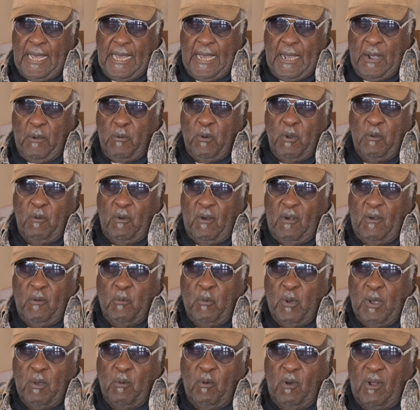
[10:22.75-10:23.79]
we
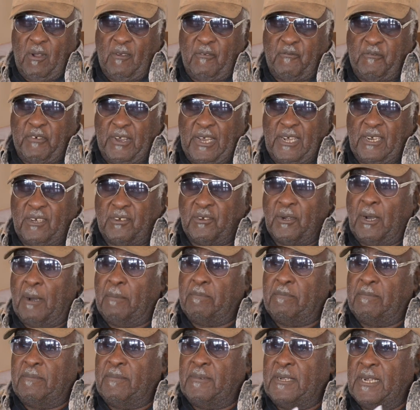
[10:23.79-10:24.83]
want to finish
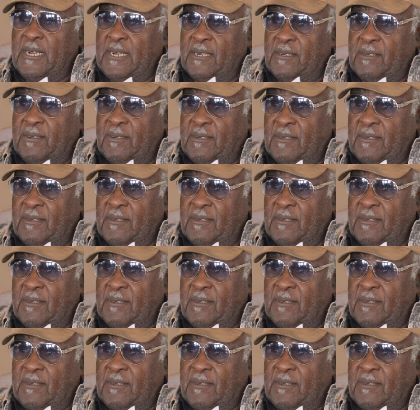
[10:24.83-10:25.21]
up this.